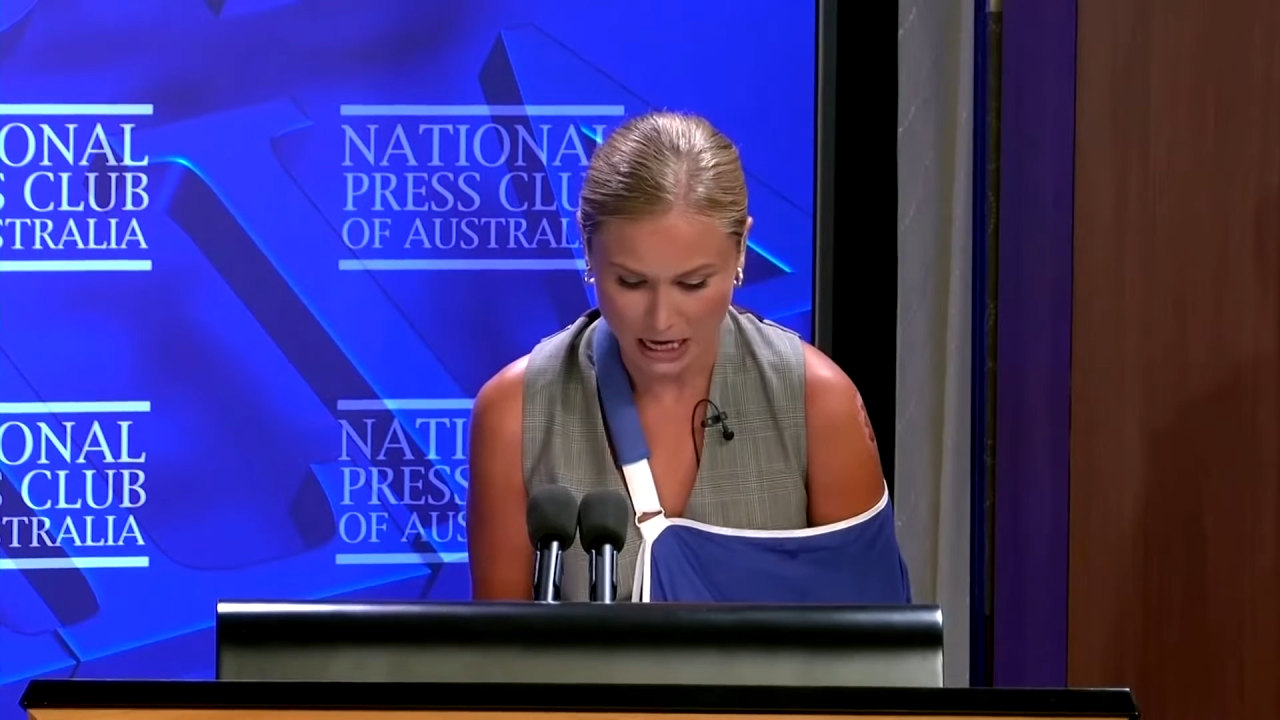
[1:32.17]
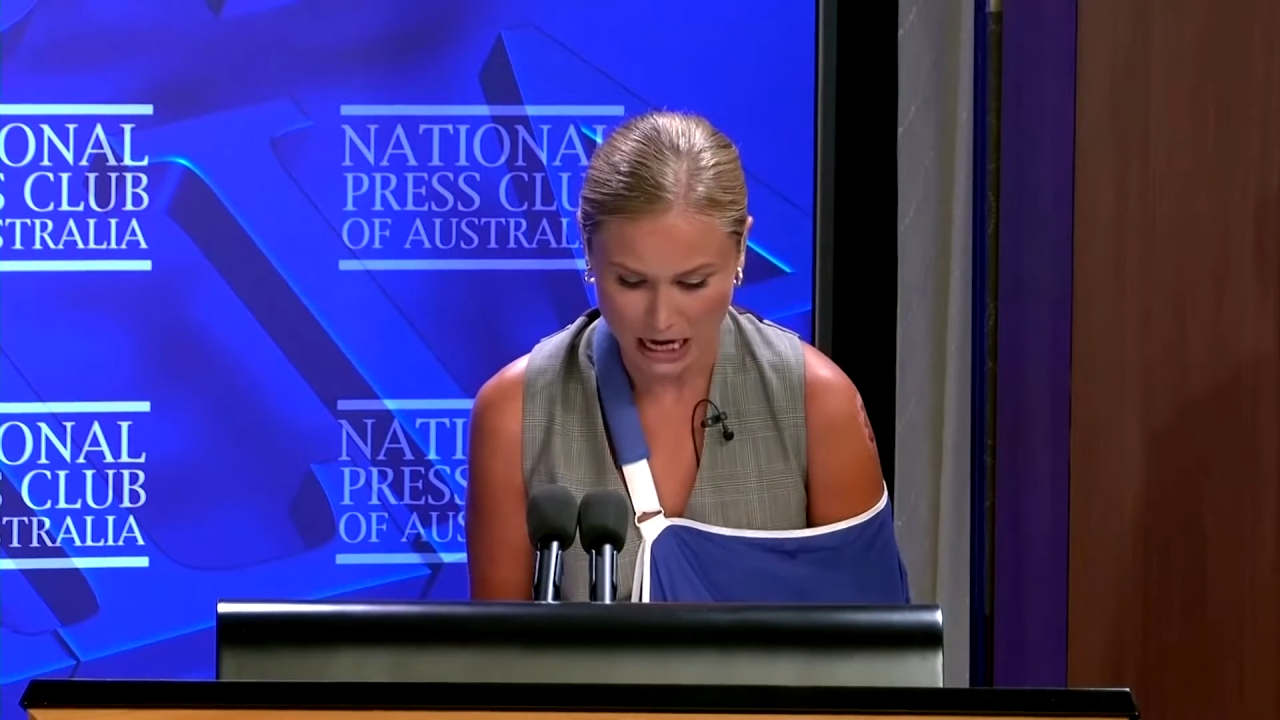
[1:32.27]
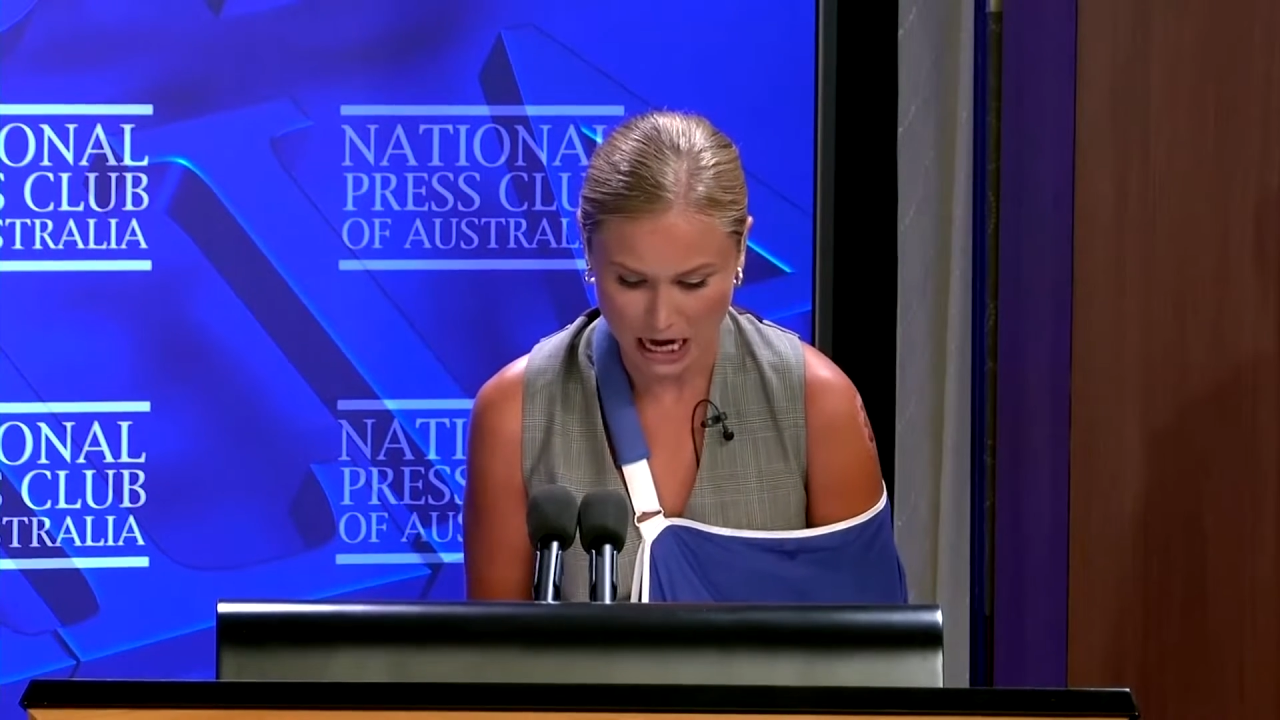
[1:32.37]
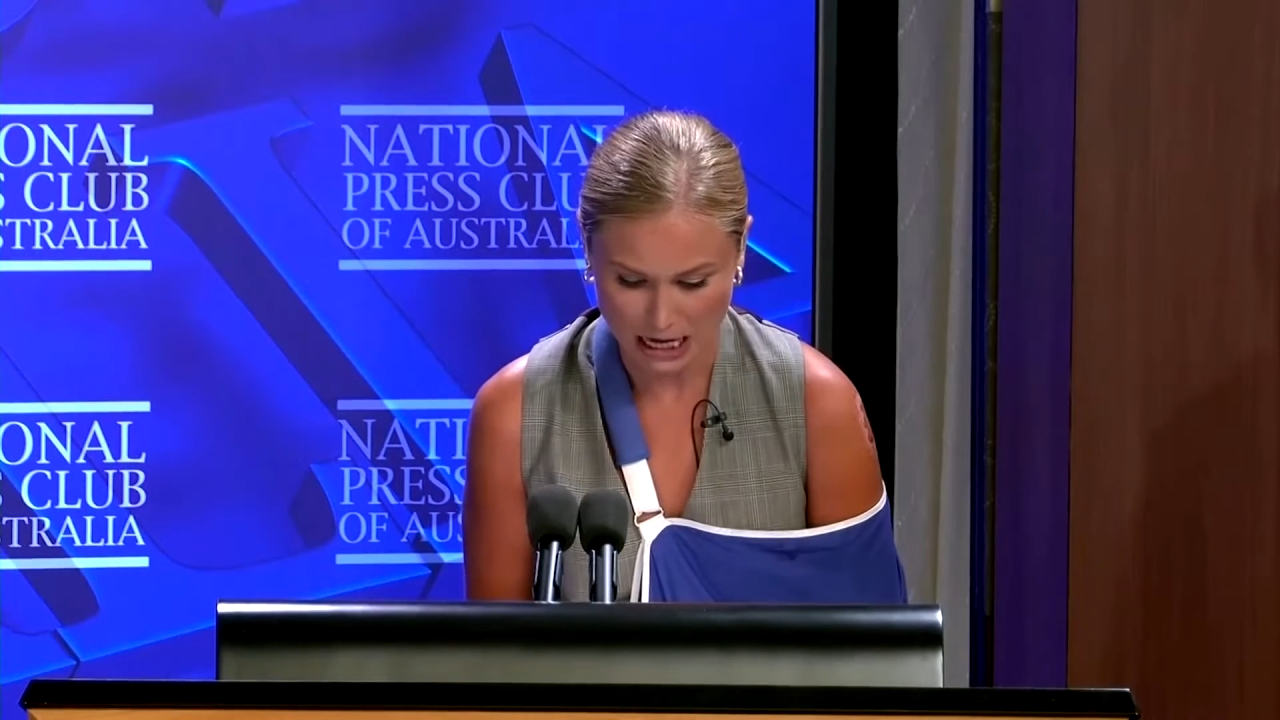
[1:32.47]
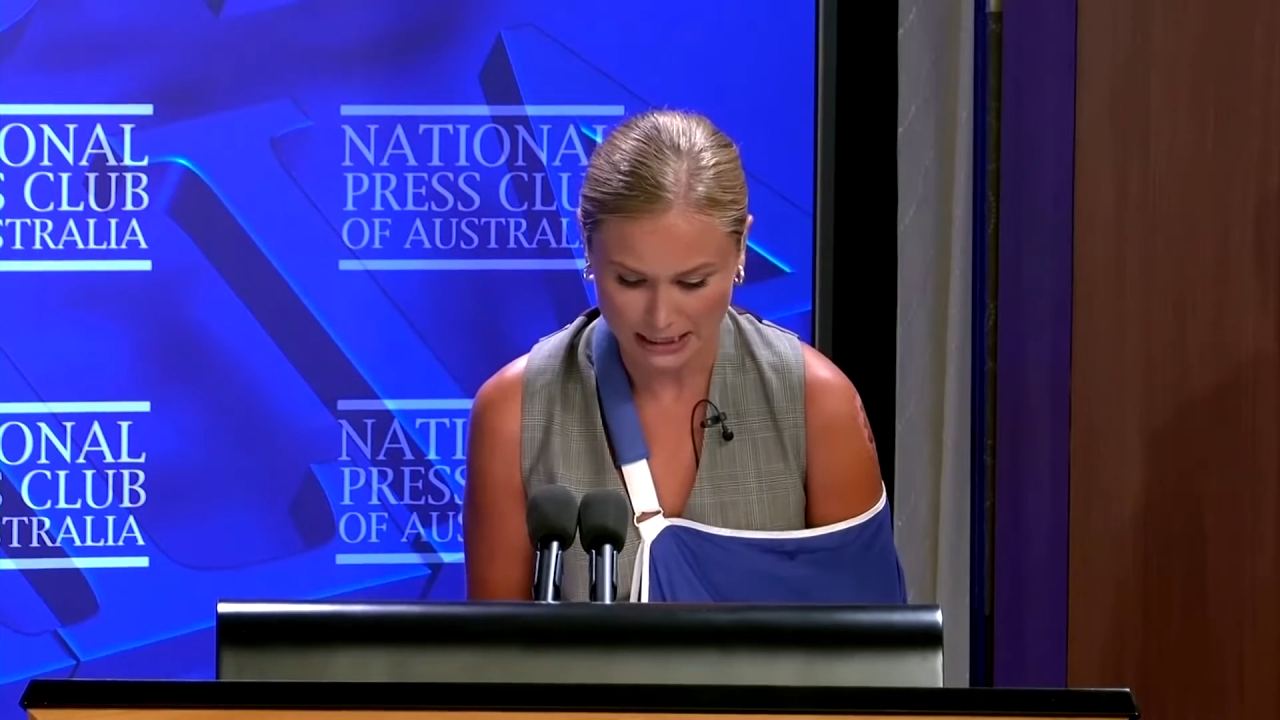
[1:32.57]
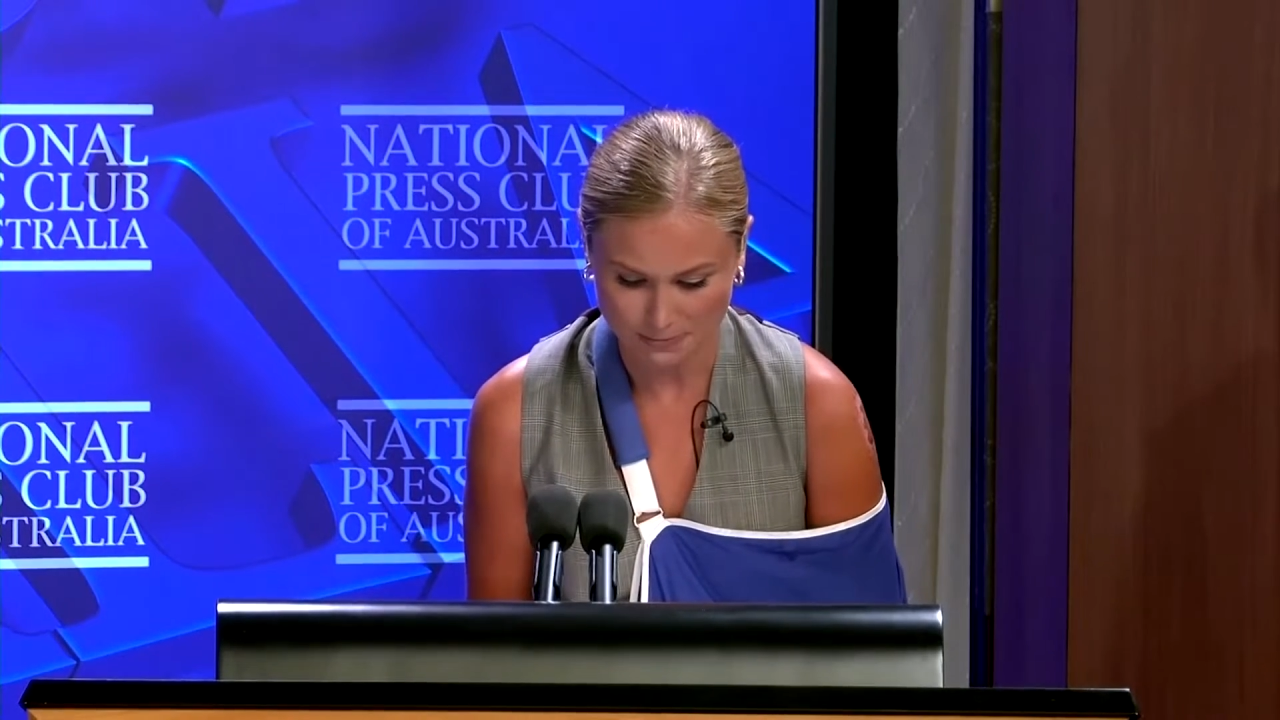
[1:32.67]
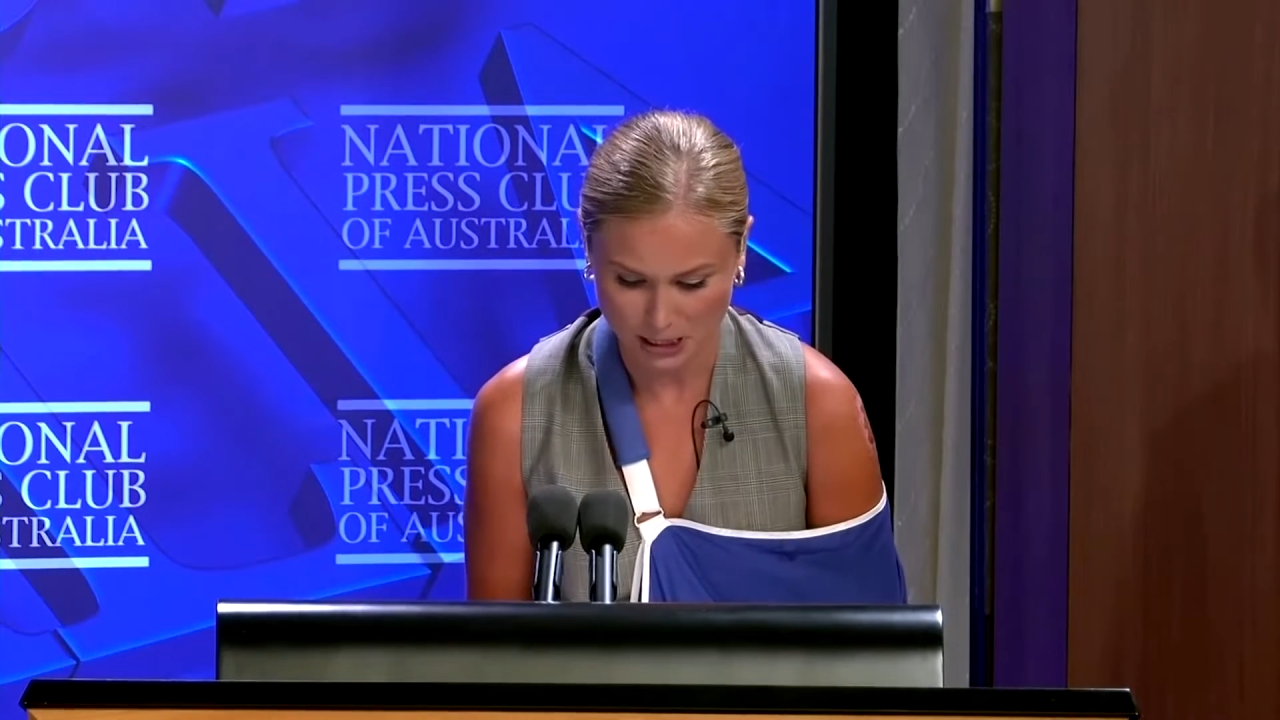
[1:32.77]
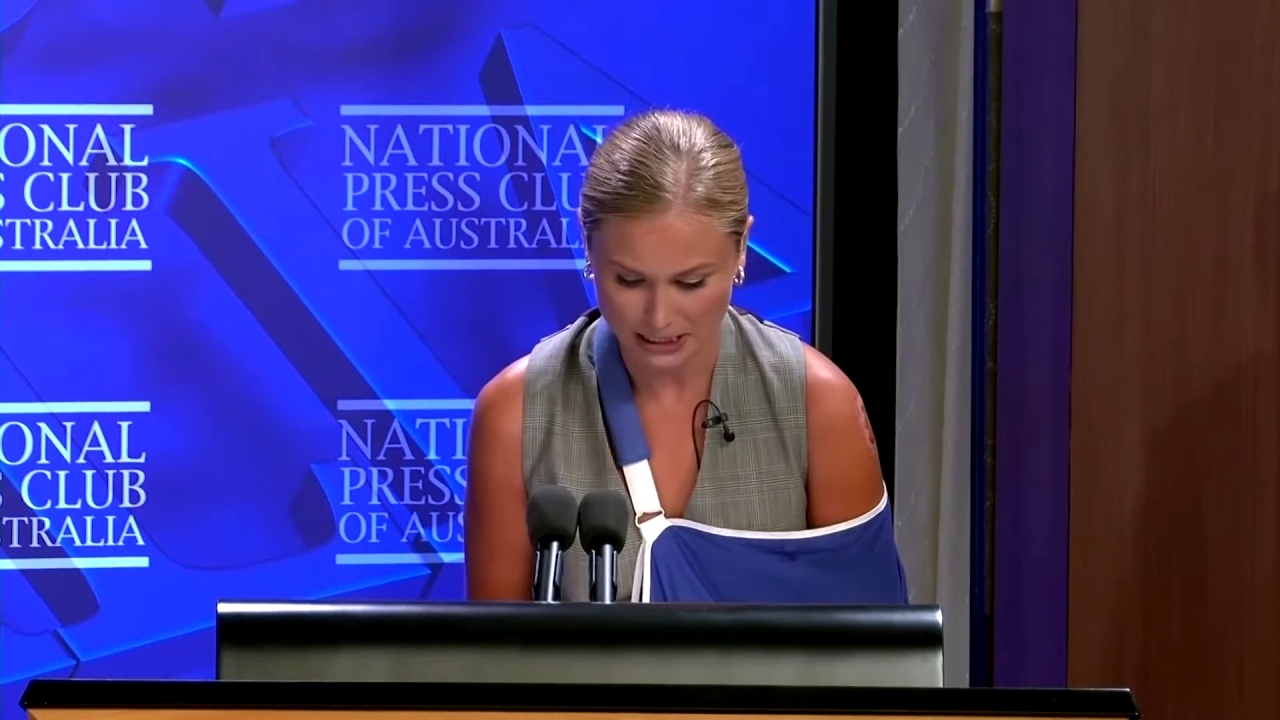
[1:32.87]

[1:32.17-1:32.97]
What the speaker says: I asked